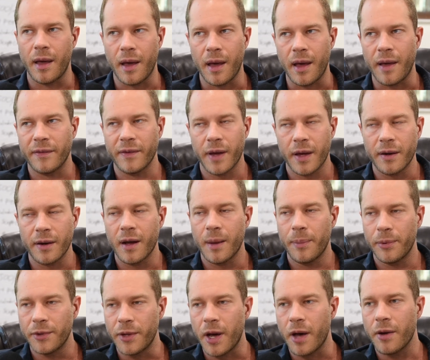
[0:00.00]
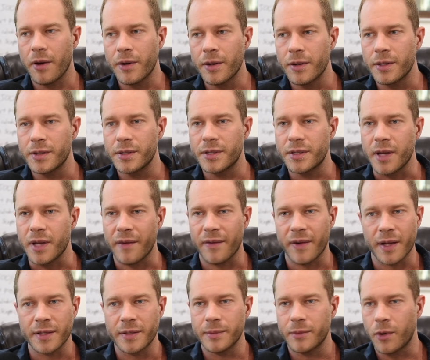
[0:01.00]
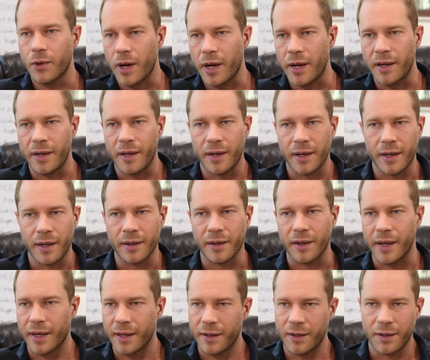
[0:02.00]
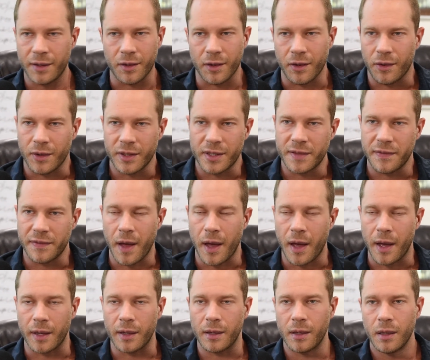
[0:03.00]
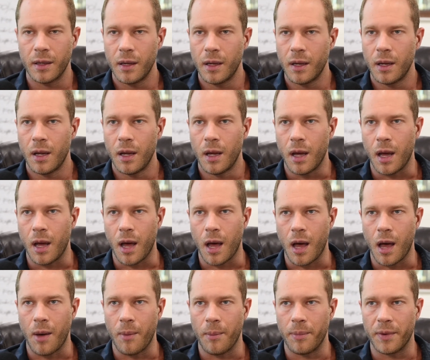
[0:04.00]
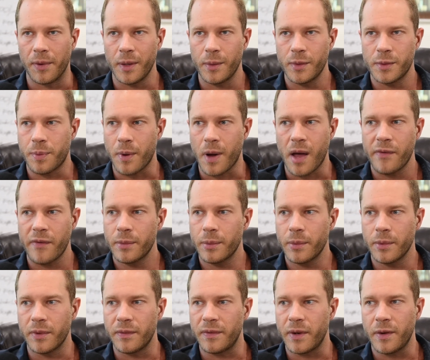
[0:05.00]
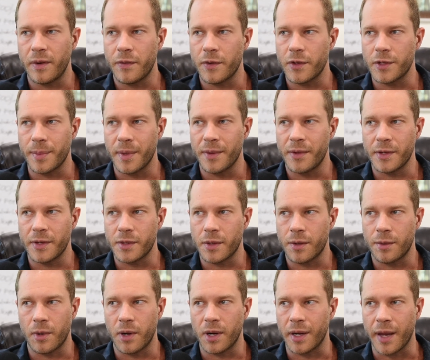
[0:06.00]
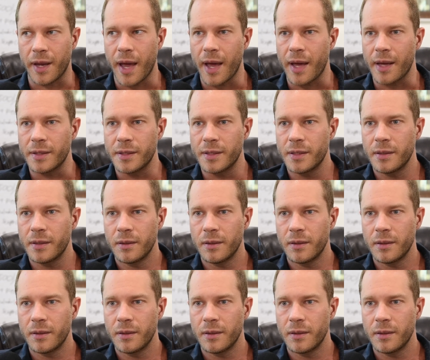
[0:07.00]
I've got a couple dollars, I've got some credit, like, you know, it's fine. Um, but it was profitable the very first month I started running ads.